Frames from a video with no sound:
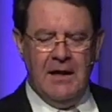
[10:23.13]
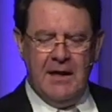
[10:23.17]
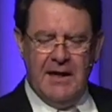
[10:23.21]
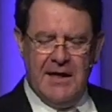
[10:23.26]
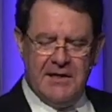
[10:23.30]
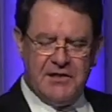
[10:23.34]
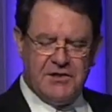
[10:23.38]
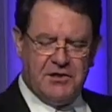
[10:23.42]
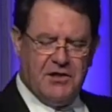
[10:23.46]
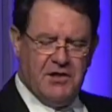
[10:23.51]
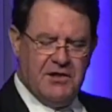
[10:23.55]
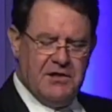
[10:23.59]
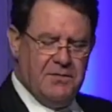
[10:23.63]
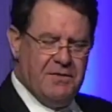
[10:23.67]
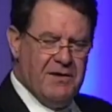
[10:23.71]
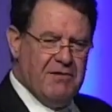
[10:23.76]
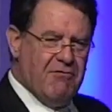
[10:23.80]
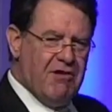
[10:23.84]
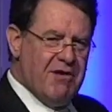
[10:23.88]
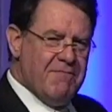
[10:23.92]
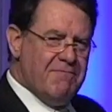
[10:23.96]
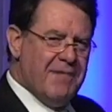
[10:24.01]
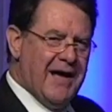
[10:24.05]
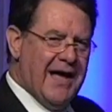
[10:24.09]
It's good to be
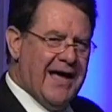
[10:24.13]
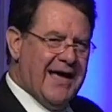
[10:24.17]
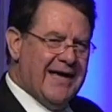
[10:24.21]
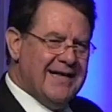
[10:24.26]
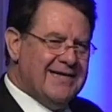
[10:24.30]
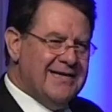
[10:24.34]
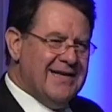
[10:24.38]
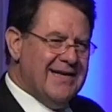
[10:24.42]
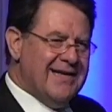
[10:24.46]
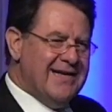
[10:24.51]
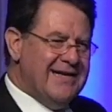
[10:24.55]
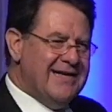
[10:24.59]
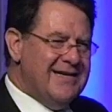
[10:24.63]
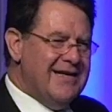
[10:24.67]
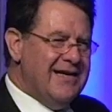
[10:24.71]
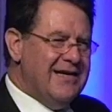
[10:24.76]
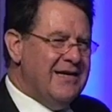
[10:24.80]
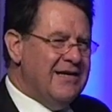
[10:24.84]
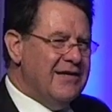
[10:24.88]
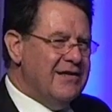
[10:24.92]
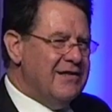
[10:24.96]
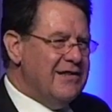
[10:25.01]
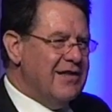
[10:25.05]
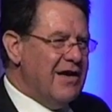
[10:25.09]

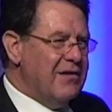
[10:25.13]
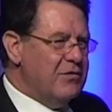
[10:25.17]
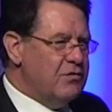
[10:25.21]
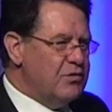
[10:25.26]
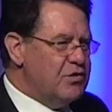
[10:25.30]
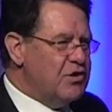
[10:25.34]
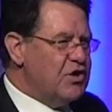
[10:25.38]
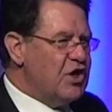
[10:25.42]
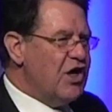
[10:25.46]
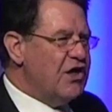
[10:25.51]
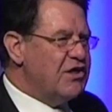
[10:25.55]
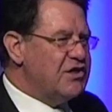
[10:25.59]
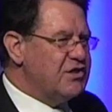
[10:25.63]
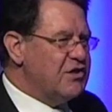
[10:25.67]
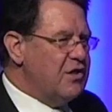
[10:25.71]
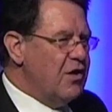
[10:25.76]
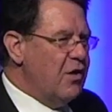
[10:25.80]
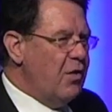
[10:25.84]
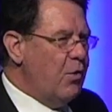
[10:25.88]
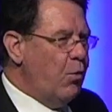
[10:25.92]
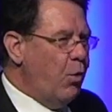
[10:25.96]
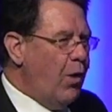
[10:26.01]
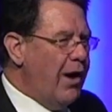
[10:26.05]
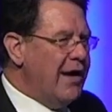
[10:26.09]
reminded that just
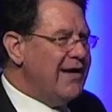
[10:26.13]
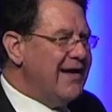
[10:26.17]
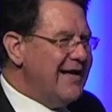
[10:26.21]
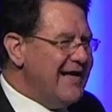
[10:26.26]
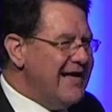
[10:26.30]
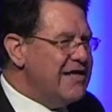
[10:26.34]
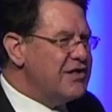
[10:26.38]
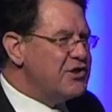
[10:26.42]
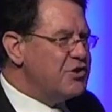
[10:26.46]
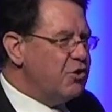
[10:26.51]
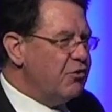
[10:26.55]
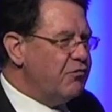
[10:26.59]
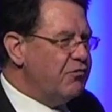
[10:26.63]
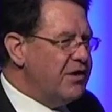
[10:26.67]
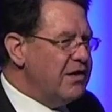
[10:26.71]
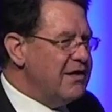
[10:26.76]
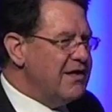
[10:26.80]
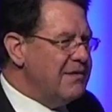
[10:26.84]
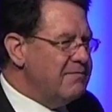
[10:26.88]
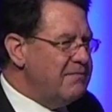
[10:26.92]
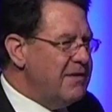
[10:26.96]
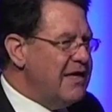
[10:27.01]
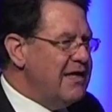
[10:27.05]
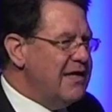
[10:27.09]
what Easter
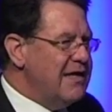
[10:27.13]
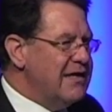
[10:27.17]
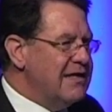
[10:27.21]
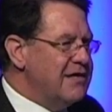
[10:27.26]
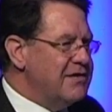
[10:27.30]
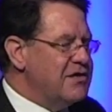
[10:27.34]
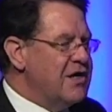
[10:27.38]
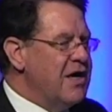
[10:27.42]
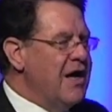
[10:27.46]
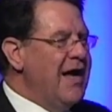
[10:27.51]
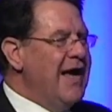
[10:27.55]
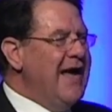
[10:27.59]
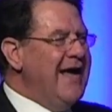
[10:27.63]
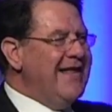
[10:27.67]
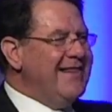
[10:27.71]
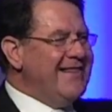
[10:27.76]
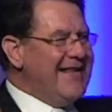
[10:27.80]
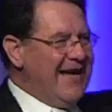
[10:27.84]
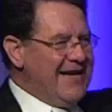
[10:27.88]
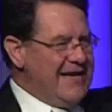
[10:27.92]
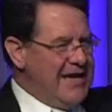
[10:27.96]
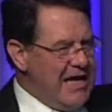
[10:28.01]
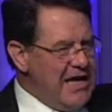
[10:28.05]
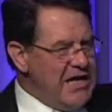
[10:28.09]
really means,
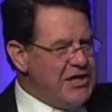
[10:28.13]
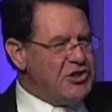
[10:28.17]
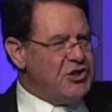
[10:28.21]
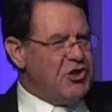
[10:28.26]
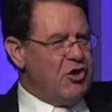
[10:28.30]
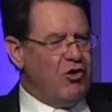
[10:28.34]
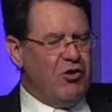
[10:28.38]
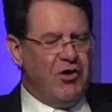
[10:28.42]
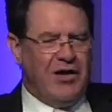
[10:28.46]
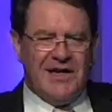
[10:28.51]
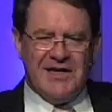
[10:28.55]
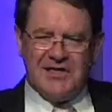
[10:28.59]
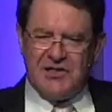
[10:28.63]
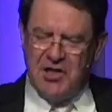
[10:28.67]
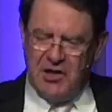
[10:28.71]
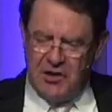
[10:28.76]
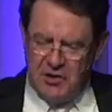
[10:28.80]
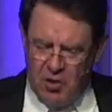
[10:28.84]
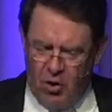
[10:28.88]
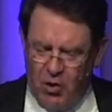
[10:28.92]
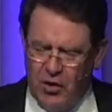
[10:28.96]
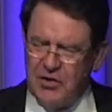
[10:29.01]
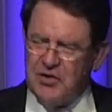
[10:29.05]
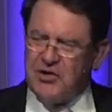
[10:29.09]
that Easter is the
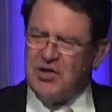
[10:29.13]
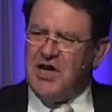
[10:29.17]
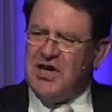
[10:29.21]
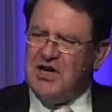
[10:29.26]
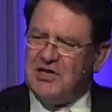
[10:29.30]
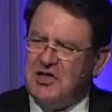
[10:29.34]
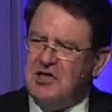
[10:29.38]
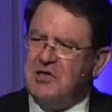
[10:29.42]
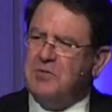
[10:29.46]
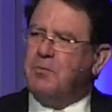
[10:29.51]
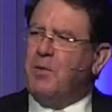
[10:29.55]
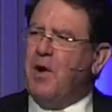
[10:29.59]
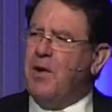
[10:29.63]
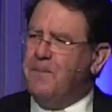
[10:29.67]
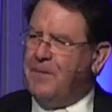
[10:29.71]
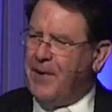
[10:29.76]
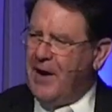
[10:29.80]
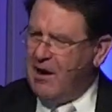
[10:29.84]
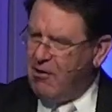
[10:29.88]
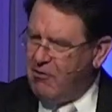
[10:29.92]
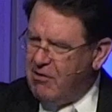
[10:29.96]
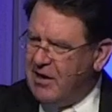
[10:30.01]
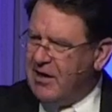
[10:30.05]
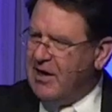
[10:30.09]
Lord Jesus
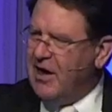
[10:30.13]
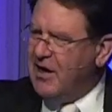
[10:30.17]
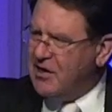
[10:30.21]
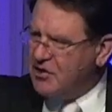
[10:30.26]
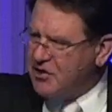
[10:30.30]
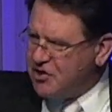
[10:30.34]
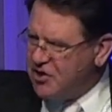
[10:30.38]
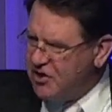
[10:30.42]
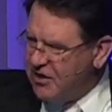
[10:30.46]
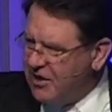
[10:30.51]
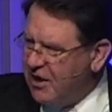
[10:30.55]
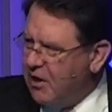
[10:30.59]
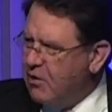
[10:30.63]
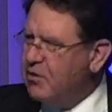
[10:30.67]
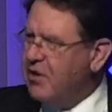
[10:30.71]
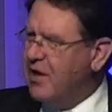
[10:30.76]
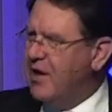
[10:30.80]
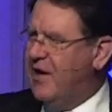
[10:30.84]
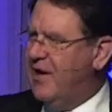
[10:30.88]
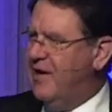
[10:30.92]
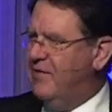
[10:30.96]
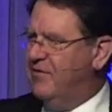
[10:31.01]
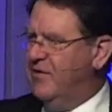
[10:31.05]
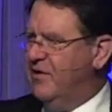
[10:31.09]
preparing us to go
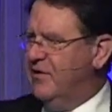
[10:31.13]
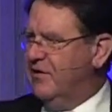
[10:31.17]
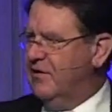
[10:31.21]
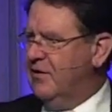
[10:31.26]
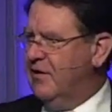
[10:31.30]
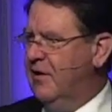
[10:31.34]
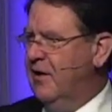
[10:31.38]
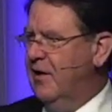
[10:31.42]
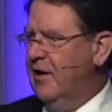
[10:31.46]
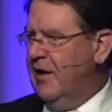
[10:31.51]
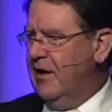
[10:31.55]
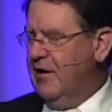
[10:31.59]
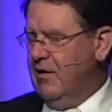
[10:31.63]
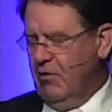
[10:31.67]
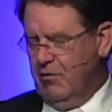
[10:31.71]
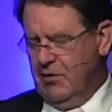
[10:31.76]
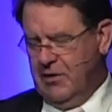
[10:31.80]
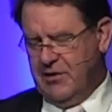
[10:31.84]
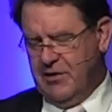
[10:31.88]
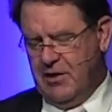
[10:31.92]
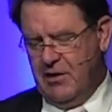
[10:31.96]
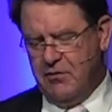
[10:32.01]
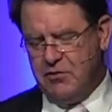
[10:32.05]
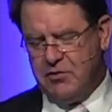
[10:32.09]
to heaven. And
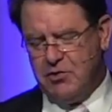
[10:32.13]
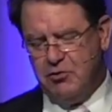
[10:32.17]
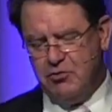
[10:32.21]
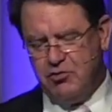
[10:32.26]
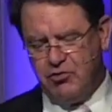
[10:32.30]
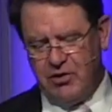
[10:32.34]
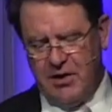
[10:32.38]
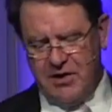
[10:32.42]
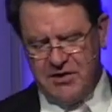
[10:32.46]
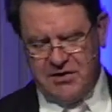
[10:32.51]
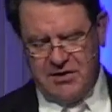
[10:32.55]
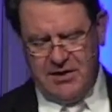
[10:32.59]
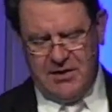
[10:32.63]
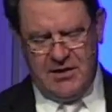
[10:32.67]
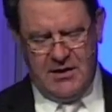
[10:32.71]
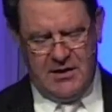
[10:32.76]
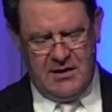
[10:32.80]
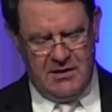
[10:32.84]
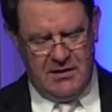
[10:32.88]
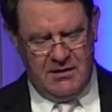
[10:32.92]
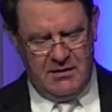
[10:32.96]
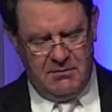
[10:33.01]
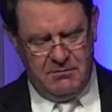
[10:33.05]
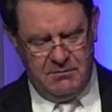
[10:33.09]
only those who trust in
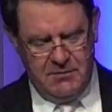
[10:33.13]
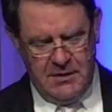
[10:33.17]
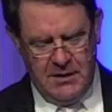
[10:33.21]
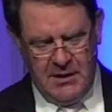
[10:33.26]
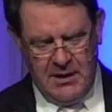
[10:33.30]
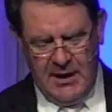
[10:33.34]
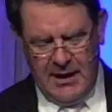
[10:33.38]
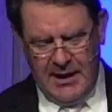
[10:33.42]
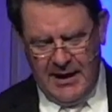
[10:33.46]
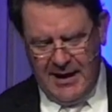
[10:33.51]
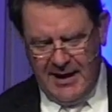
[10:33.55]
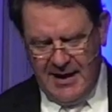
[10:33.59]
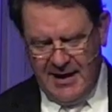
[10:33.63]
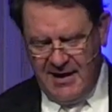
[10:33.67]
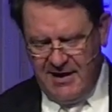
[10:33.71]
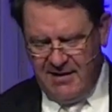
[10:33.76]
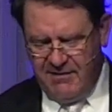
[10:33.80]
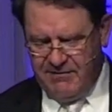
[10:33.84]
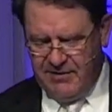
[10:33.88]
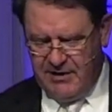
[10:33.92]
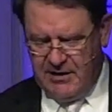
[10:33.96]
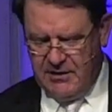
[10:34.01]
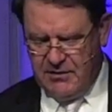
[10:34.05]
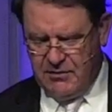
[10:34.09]
him
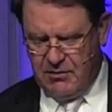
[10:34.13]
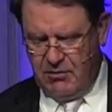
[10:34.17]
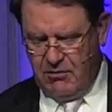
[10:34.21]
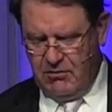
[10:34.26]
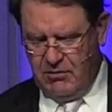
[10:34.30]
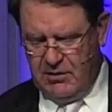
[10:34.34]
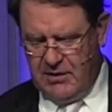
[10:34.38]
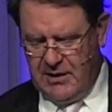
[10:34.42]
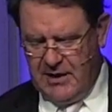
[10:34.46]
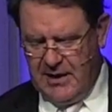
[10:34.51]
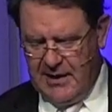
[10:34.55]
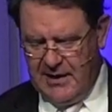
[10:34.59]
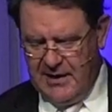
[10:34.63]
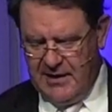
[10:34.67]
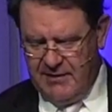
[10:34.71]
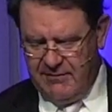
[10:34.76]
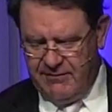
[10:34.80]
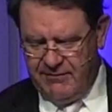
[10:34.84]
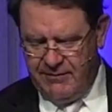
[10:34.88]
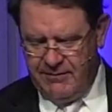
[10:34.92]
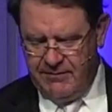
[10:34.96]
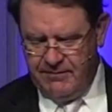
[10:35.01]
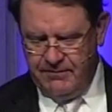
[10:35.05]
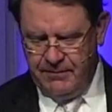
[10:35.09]
have eternal
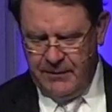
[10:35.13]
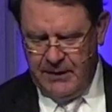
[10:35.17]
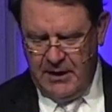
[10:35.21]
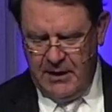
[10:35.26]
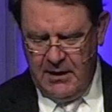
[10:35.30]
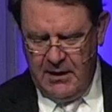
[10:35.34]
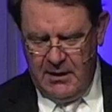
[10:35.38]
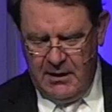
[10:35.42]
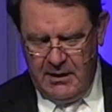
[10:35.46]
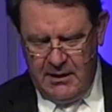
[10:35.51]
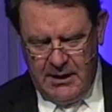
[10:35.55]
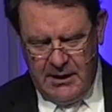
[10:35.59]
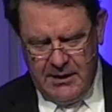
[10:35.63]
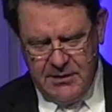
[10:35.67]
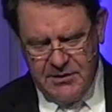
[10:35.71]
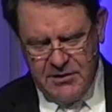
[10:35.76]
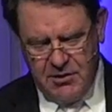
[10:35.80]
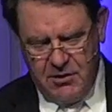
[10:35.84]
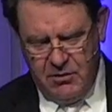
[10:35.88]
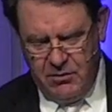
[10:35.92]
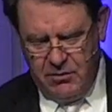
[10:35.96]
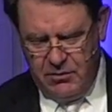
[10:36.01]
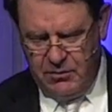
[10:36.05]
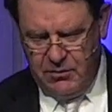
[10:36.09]
life. And
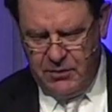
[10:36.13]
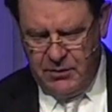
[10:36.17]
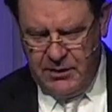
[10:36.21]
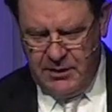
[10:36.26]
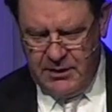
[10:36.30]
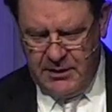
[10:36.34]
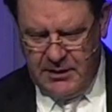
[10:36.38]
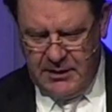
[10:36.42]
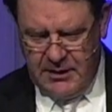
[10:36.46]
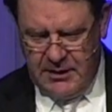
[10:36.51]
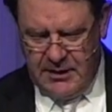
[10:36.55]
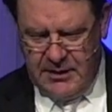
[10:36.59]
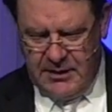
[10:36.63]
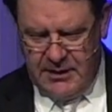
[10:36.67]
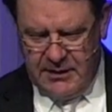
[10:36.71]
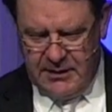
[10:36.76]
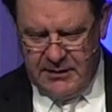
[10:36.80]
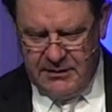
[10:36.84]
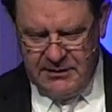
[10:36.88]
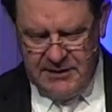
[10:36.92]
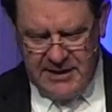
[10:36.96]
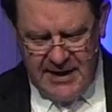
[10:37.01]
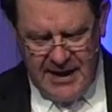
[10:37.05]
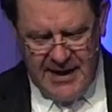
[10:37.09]
so
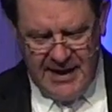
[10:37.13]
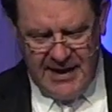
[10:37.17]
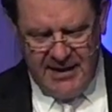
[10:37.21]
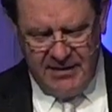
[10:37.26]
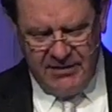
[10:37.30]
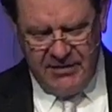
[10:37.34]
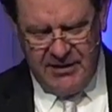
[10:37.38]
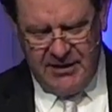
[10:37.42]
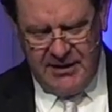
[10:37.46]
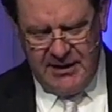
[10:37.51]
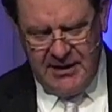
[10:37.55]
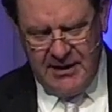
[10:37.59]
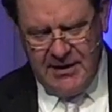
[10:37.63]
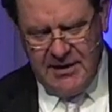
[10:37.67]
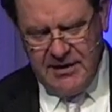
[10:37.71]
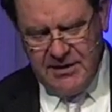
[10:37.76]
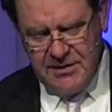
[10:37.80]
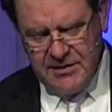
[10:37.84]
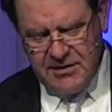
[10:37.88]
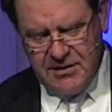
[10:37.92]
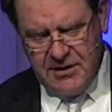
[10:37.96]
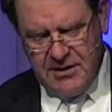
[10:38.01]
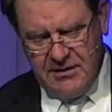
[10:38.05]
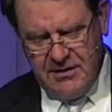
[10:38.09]
death
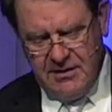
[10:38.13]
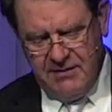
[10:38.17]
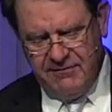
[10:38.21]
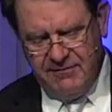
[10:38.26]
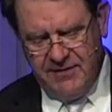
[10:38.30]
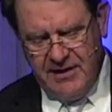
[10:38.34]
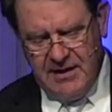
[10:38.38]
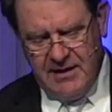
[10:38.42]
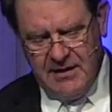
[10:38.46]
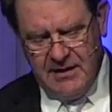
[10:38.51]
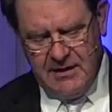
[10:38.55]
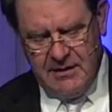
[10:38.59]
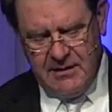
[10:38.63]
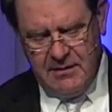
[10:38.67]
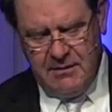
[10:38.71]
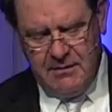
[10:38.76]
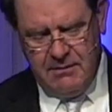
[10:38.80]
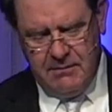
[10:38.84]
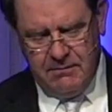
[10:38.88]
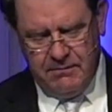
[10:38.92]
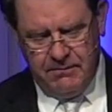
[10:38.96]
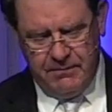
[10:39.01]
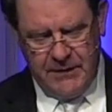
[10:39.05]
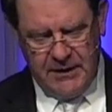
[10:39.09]
is defeated.
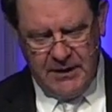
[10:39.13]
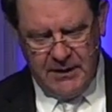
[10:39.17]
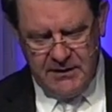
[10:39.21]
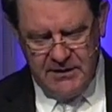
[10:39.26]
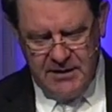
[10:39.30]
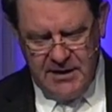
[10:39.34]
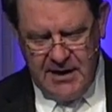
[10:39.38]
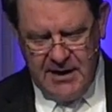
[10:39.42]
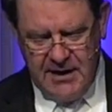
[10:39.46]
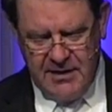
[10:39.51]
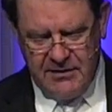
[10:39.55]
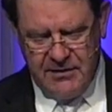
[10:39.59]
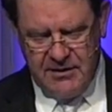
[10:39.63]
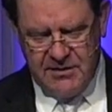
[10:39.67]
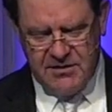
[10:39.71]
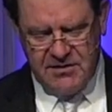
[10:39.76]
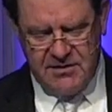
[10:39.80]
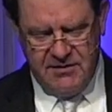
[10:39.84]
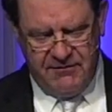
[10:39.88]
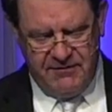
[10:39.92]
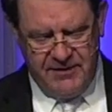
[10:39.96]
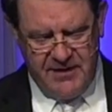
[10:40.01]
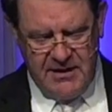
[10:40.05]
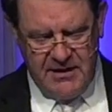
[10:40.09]
Death is
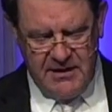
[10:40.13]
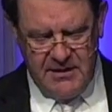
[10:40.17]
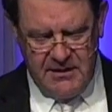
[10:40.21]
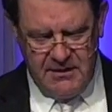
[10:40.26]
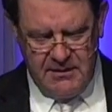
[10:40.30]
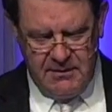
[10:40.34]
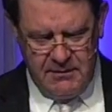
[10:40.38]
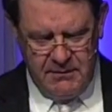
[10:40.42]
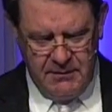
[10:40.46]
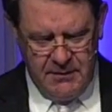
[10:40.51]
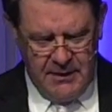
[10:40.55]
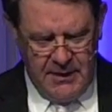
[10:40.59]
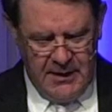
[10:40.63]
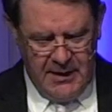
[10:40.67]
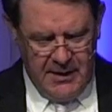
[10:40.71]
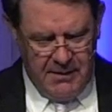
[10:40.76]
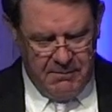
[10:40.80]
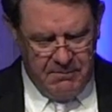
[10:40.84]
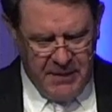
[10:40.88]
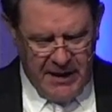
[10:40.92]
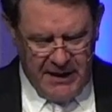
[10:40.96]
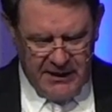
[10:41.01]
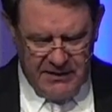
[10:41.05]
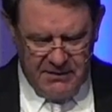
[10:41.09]
defeated.
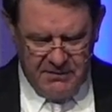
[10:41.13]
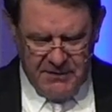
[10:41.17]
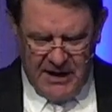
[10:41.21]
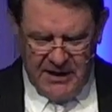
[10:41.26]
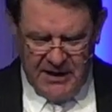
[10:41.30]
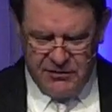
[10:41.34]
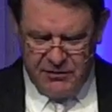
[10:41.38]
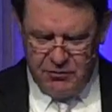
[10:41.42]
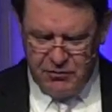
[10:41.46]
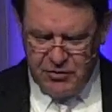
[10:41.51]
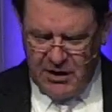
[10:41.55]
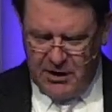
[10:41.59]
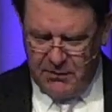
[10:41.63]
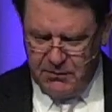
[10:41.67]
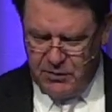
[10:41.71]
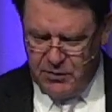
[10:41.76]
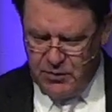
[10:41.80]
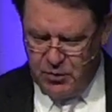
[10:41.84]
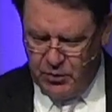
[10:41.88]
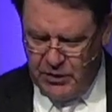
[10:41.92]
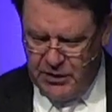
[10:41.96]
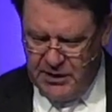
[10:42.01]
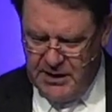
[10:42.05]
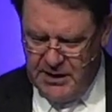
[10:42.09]
Back to Matthew chapter
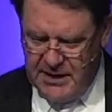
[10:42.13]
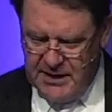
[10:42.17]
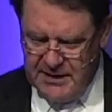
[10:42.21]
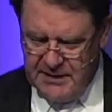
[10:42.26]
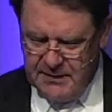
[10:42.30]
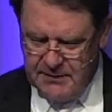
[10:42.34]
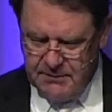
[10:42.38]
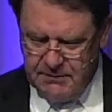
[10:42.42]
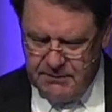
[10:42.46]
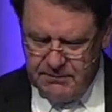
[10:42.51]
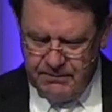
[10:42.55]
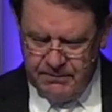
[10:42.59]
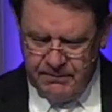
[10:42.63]
28.